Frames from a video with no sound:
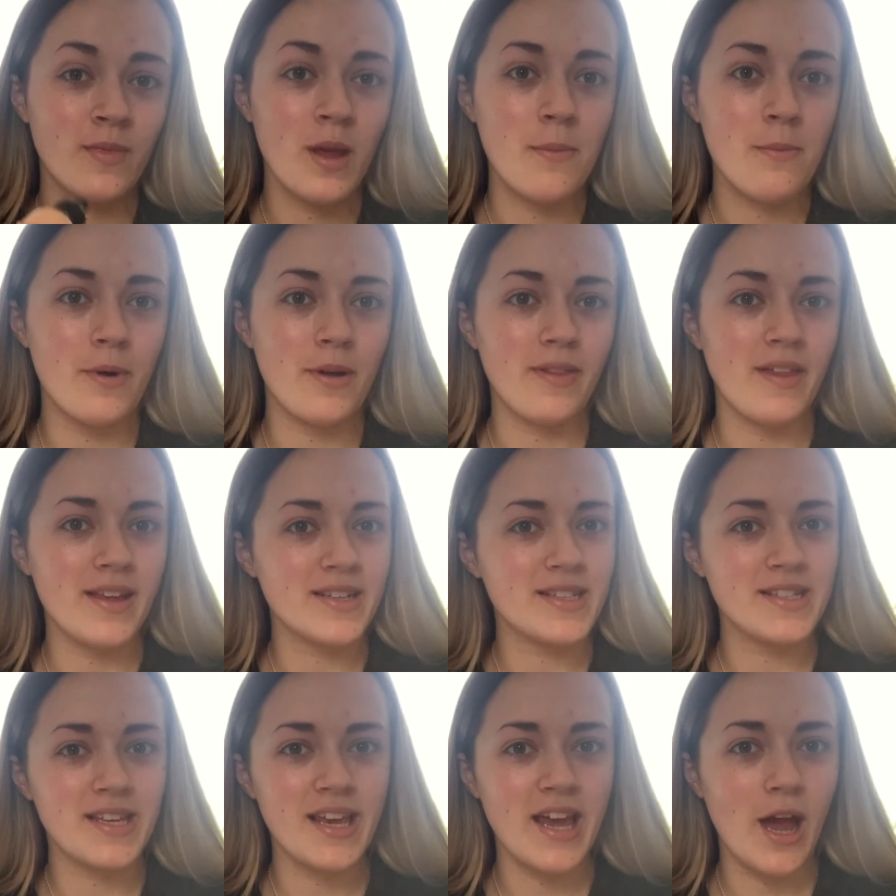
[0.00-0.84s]
But let's
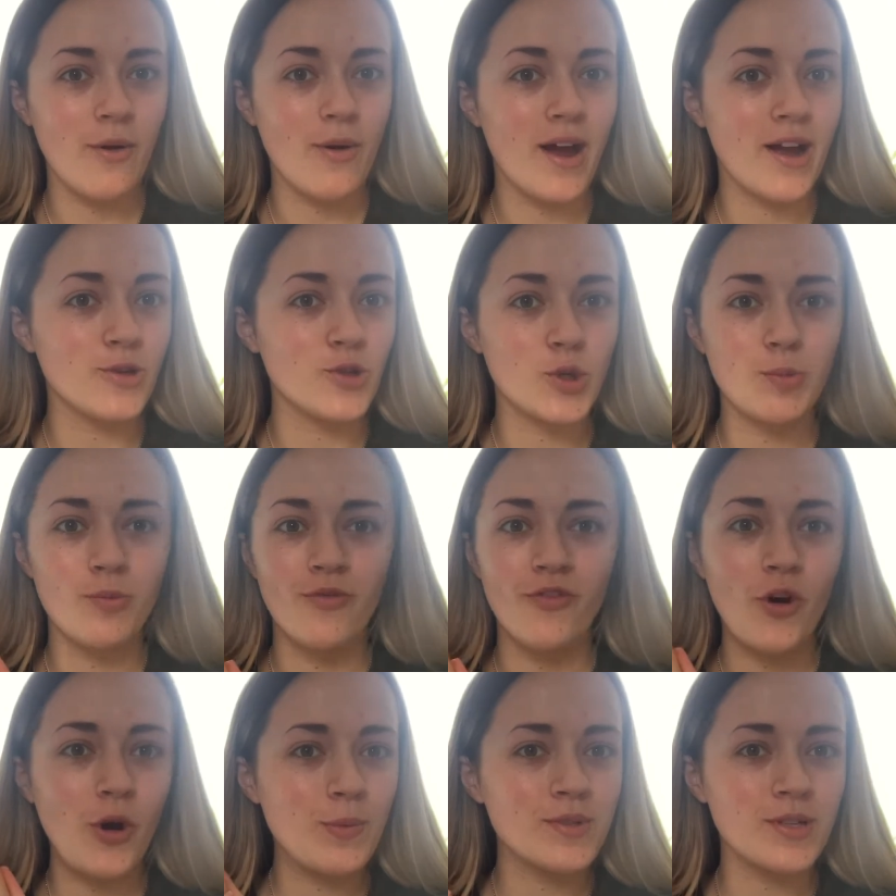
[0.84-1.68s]
see how it actually
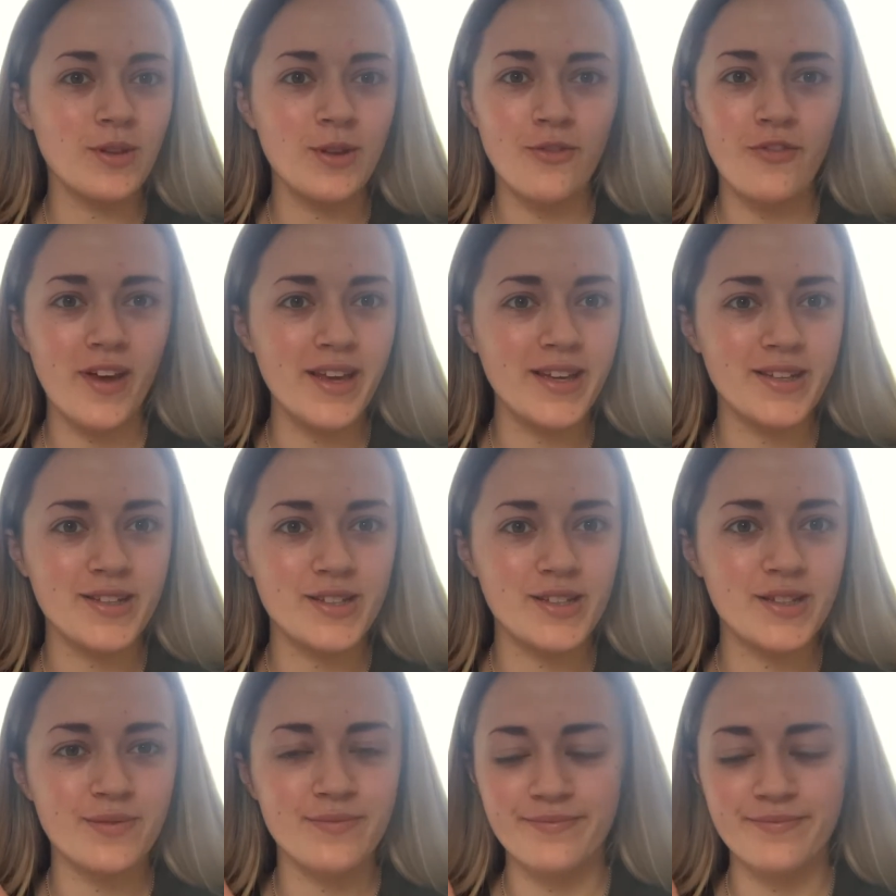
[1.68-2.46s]
performs on the face.